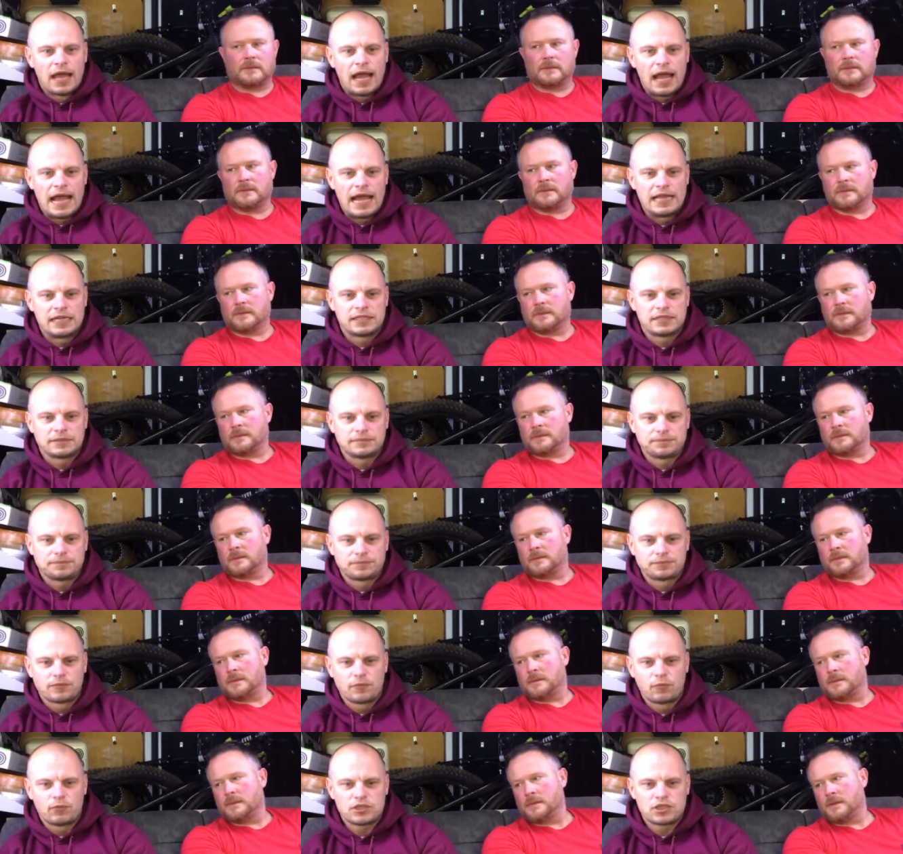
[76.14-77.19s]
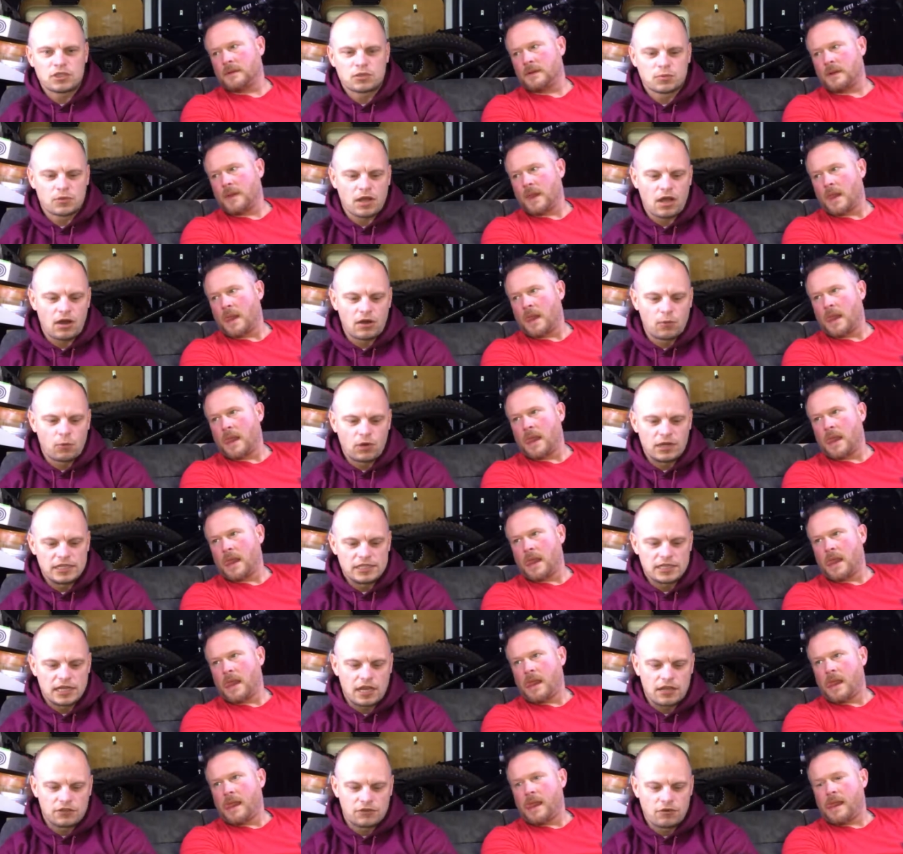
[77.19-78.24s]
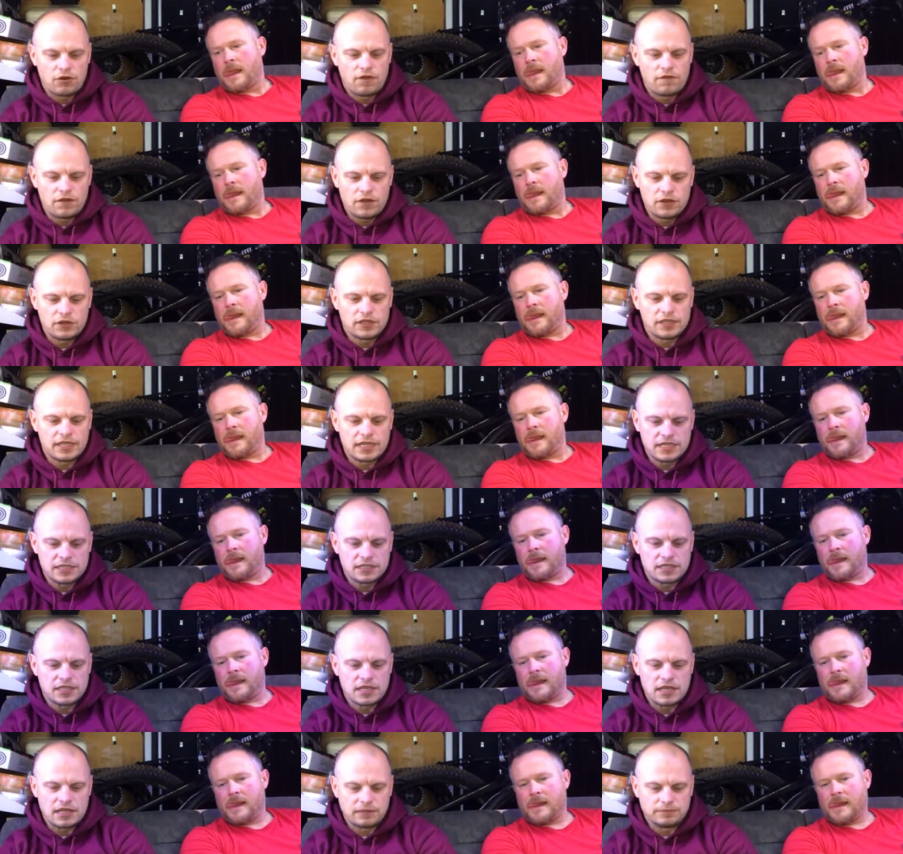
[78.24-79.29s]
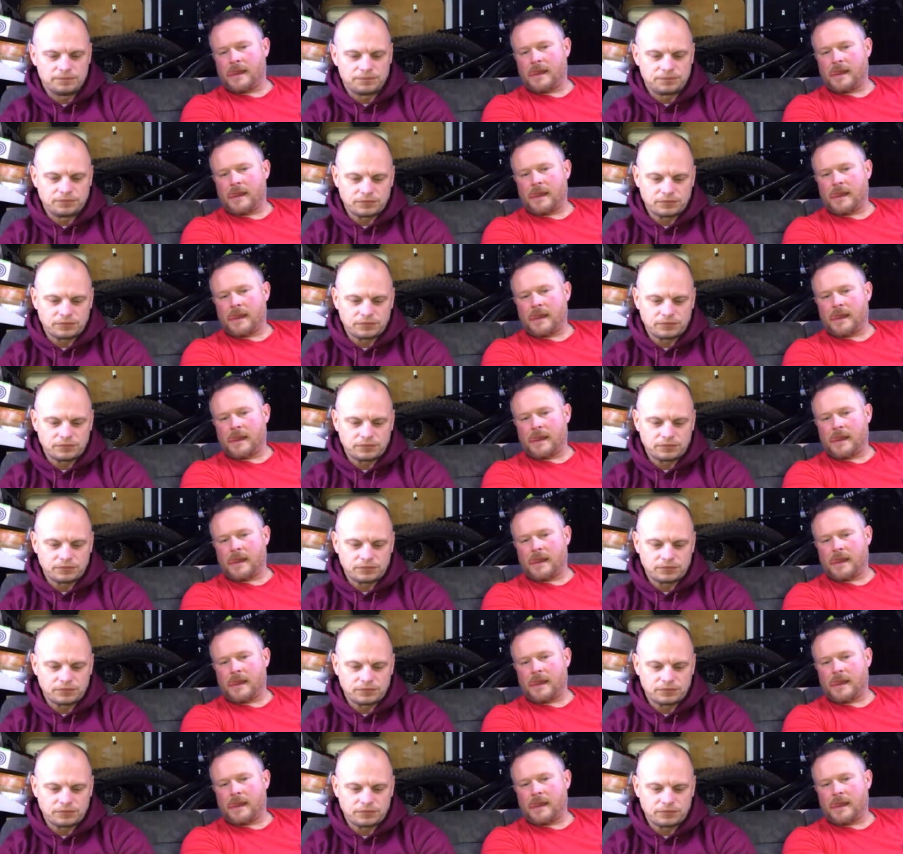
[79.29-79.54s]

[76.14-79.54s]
Speaker 1: and we just kind of wanted to go through a few of the things that